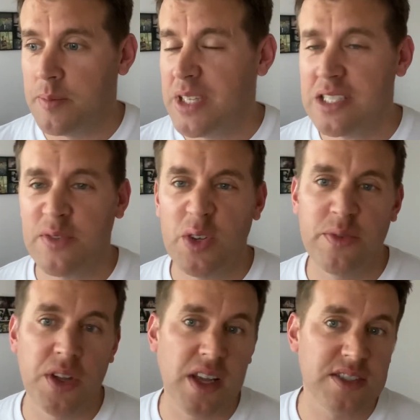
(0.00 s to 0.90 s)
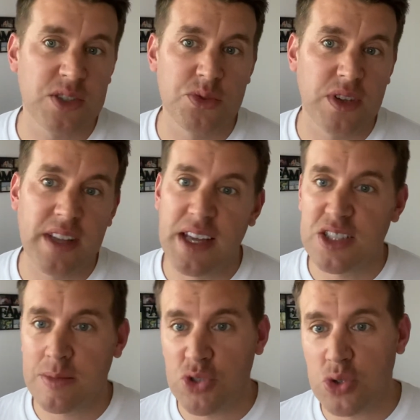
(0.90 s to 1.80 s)
there's a few fun articles on there,
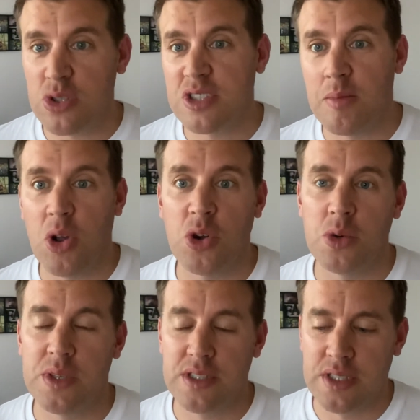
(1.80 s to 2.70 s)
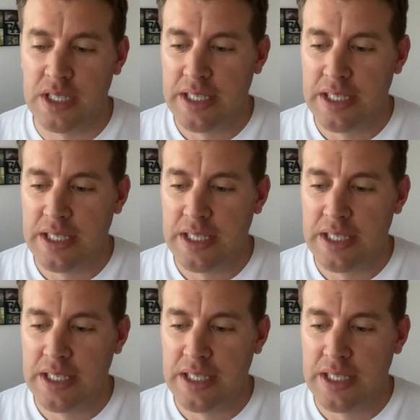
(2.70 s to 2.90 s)
some short, some longer ones.